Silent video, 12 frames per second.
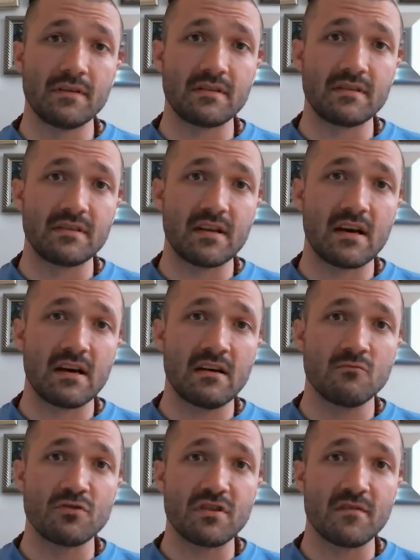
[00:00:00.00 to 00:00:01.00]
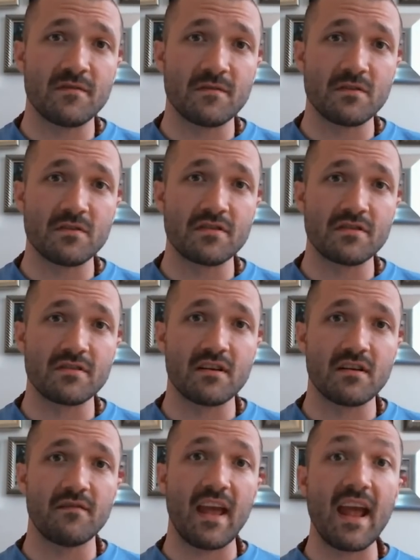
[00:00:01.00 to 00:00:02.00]
this was the first
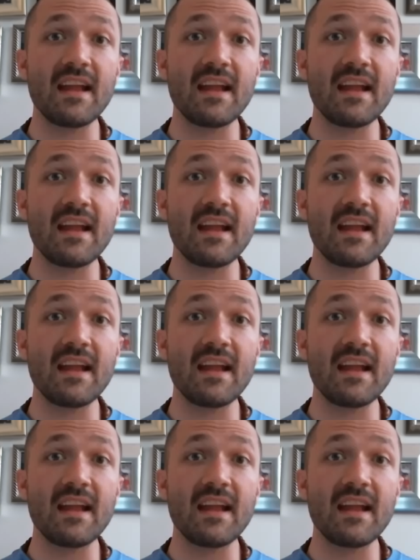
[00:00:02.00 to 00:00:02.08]
of